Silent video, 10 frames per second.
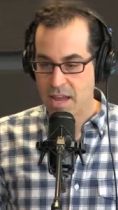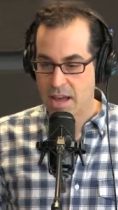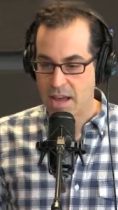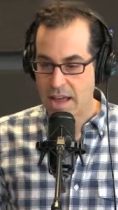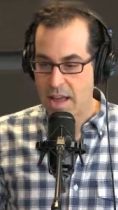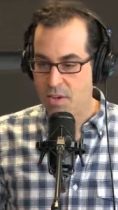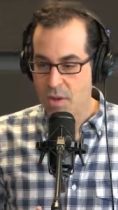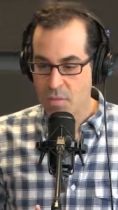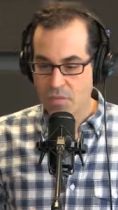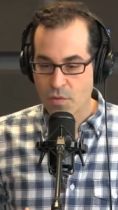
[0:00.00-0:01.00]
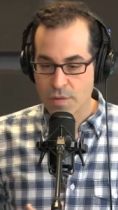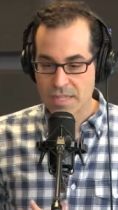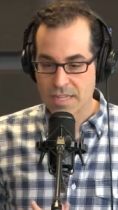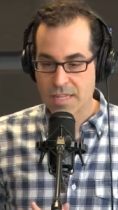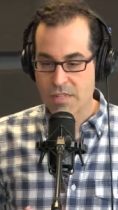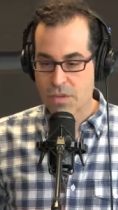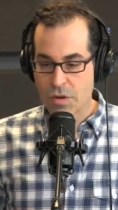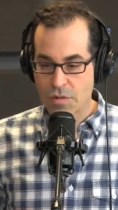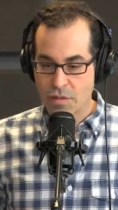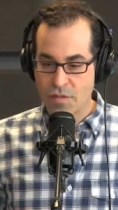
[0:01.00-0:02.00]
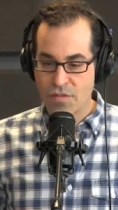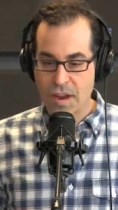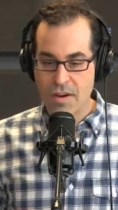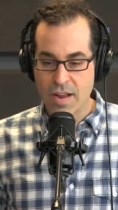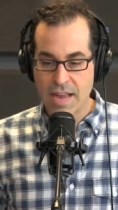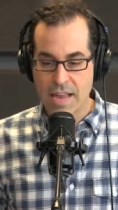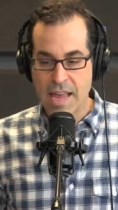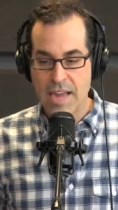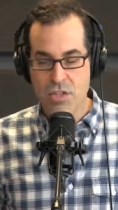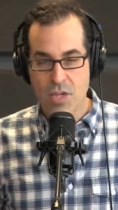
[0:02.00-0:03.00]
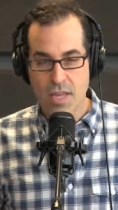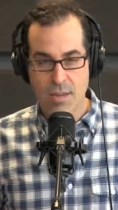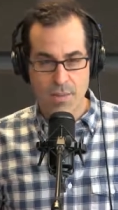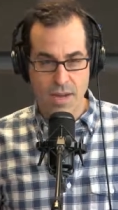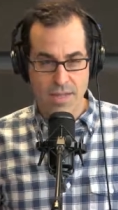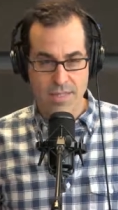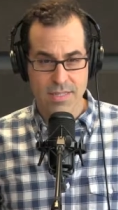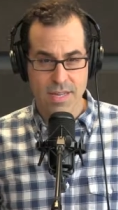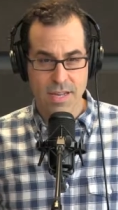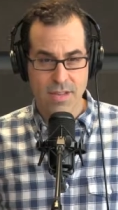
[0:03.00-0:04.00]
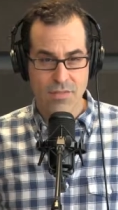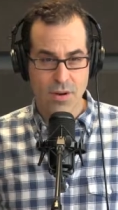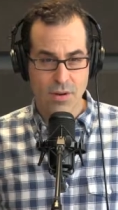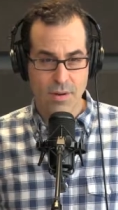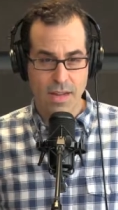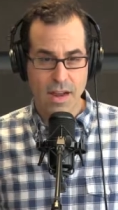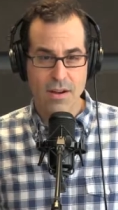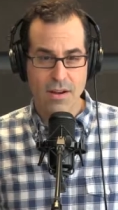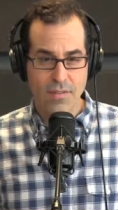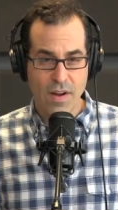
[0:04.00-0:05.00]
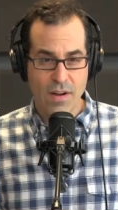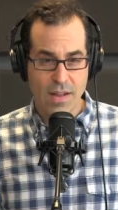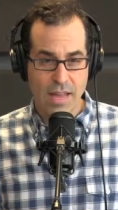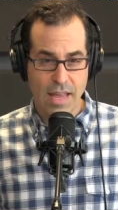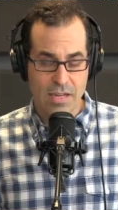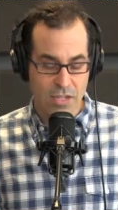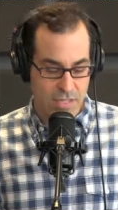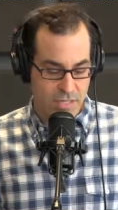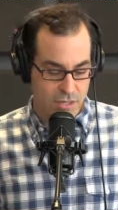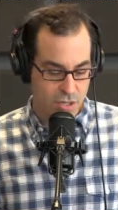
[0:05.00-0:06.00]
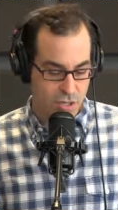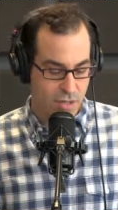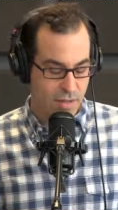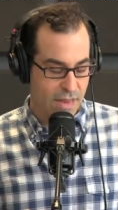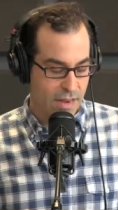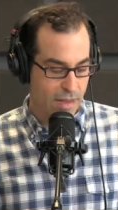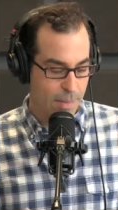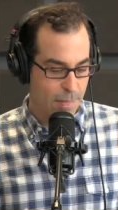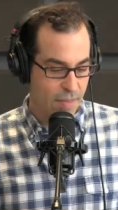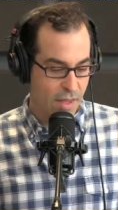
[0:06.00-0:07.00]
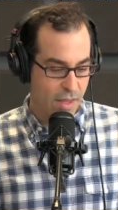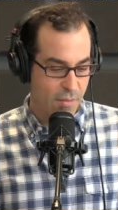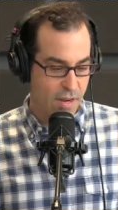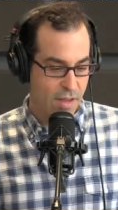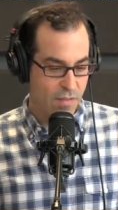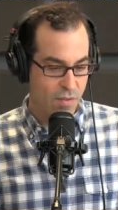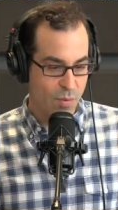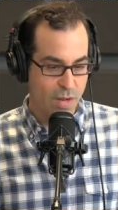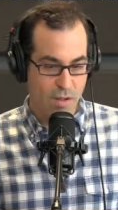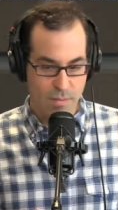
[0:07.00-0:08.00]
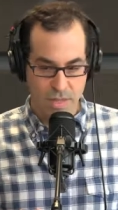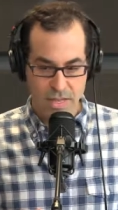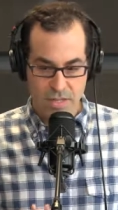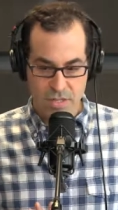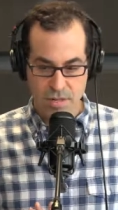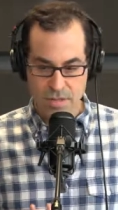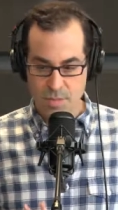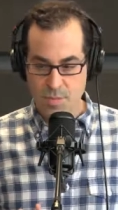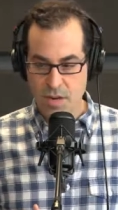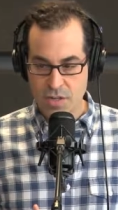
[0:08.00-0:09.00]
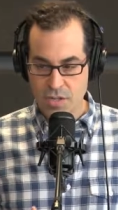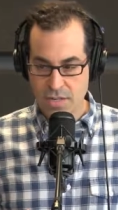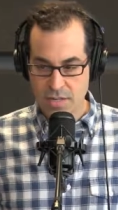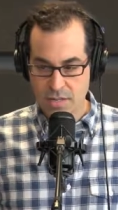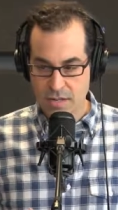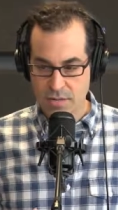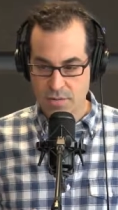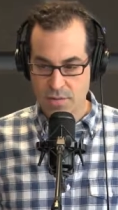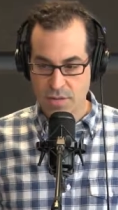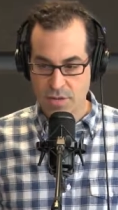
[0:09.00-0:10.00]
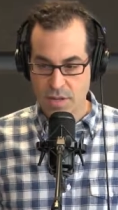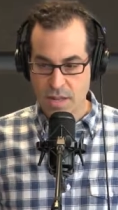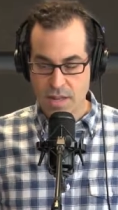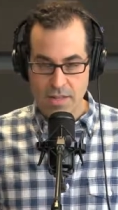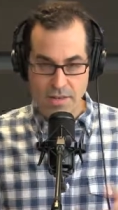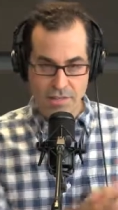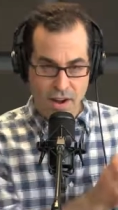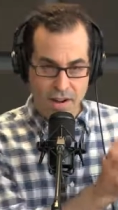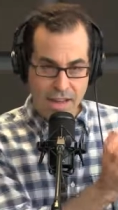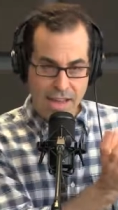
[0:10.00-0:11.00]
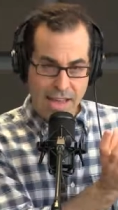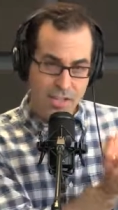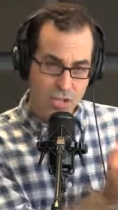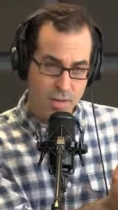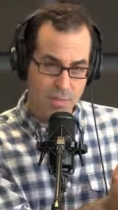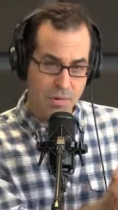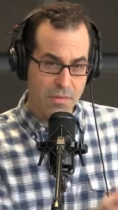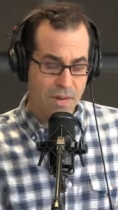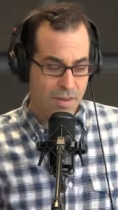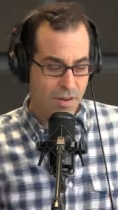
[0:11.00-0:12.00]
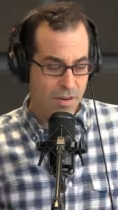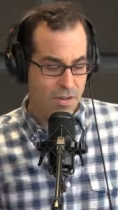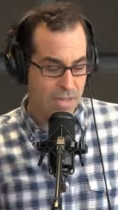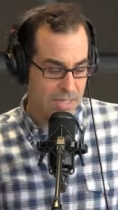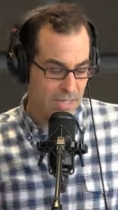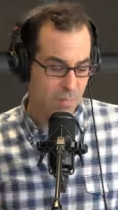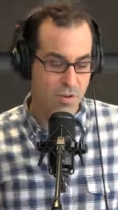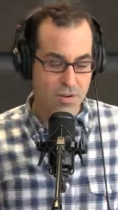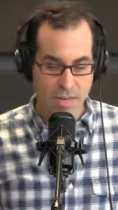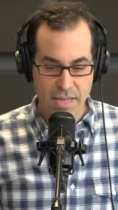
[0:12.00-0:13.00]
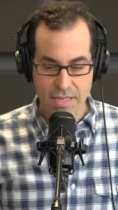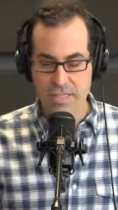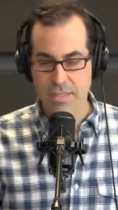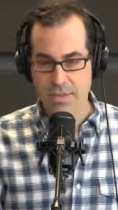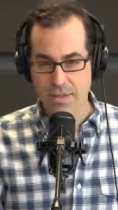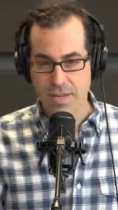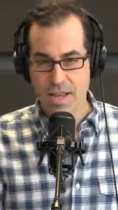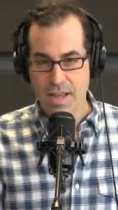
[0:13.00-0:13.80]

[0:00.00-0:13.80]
how long before we see a Kickstarter for a Faraday cage key box? If you don't know what a Faraday cage is, you should look that up. But if you want to help me kickstart this project and do a little Faraday cage you can put right there on your desk and put your keys into it,